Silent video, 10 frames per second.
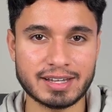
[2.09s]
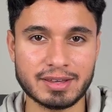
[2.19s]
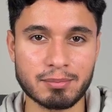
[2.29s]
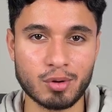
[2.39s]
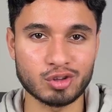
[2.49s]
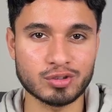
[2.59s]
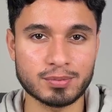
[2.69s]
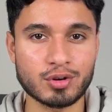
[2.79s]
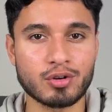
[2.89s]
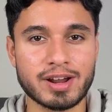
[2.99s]
get
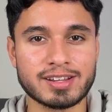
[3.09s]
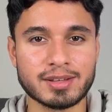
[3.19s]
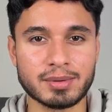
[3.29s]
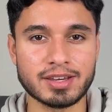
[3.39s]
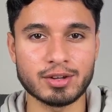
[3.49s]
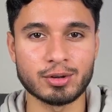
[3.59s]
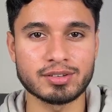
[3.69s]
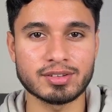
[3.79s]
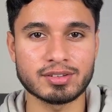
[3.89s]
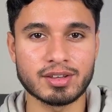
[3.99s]
multiple credit limit
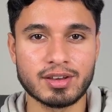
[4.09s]
increases